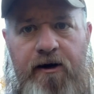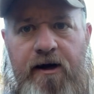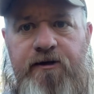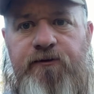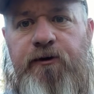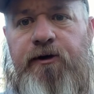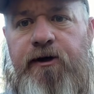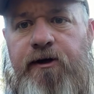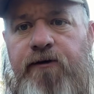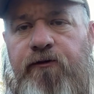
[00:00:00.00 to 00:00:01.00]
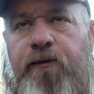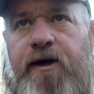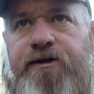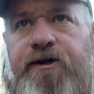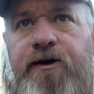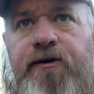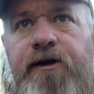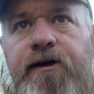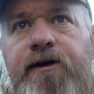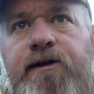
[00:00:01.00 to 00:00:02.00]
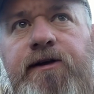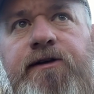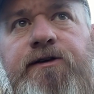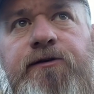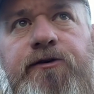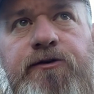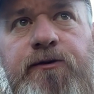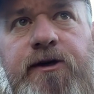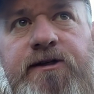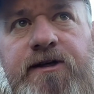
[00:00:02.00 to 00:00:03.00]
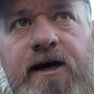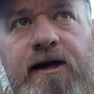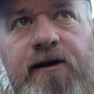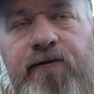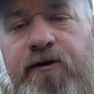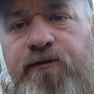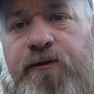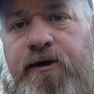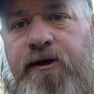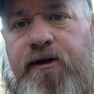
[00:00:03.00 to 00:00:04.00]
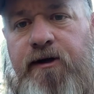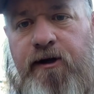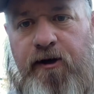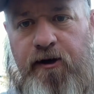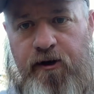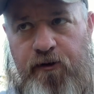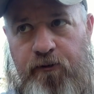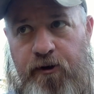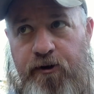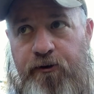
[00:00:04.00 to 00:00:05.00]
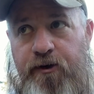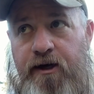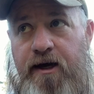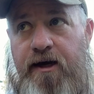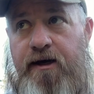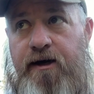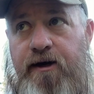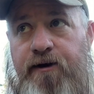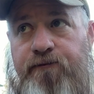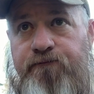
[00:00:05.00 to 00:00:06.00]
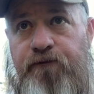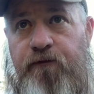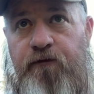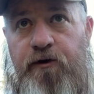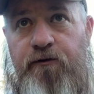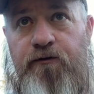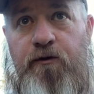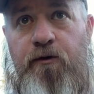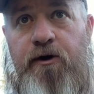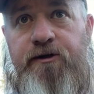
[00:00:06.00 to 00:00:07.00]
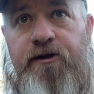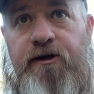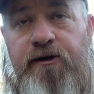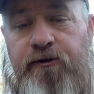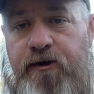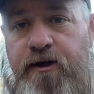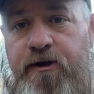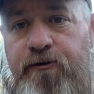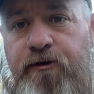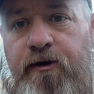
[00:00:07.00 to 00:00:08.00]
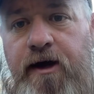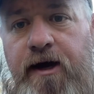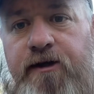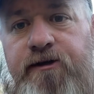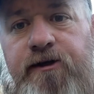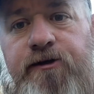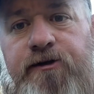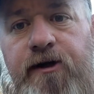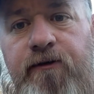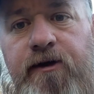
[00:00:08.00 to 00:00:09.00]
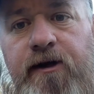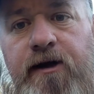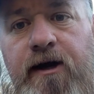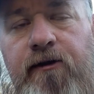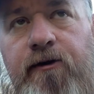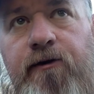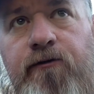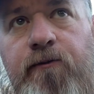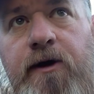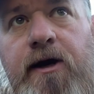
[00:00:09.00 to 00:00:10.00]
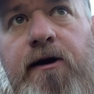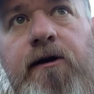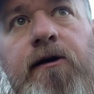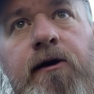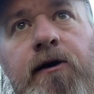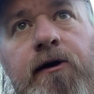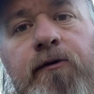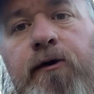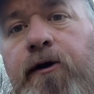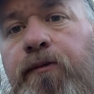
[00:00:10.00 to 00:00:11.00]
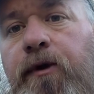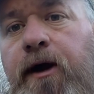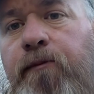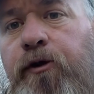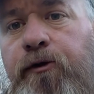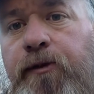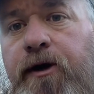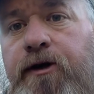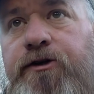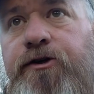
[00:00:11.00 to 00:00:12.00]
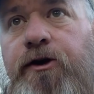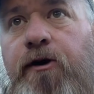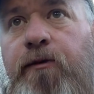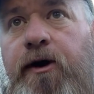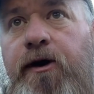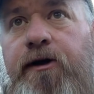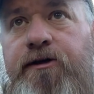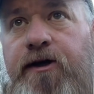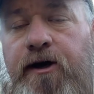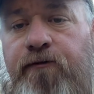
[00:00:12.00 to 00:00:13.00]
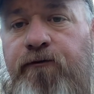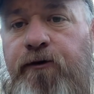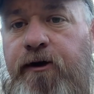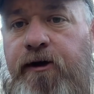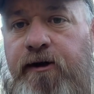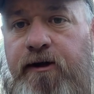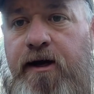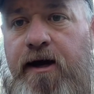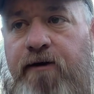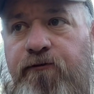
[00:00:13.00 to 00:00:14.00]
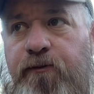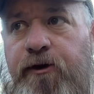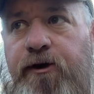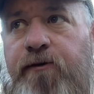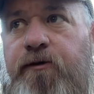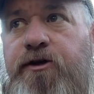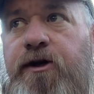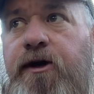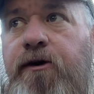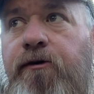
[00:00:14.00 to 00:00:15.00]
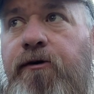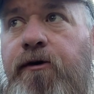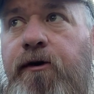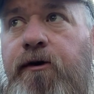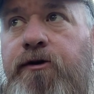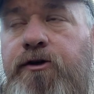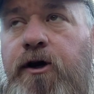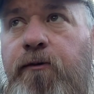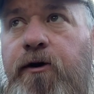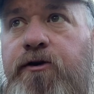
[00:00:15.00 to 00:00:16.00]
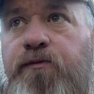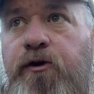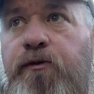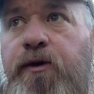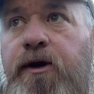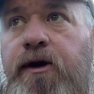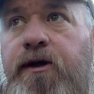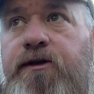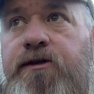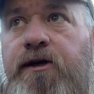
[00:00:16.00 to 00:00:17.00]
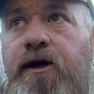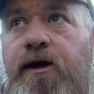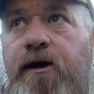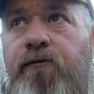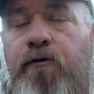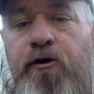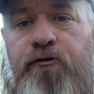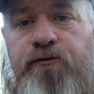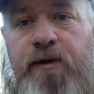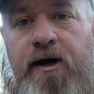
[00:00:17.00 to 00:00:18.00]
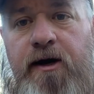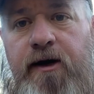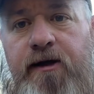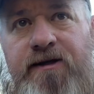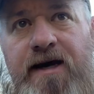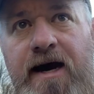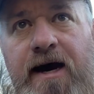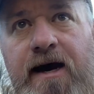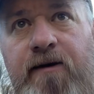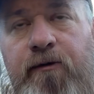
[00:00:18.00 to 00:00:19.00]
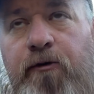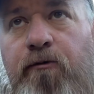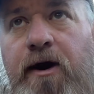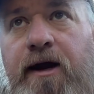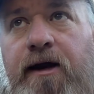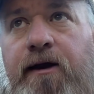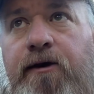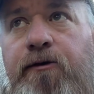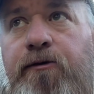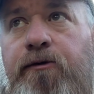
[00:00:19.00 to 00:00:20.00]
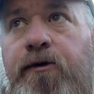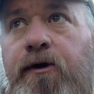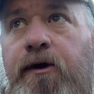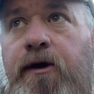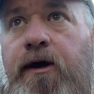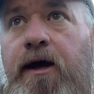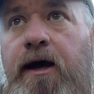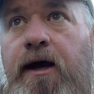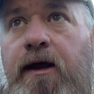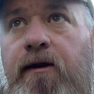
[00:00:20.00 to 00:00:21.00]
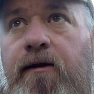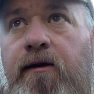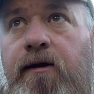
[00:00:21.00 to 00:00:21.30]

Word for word: got some really good information on it. So the 22nd of this month, we're doing a uh, food forest and doing a guild class and using everything that I learned from there. We're gonna plant blueberries, strawberries, comfrey that I got from Billy and Michelle, strawberries, blueberries, uh, rosemary, thyme, oregano, and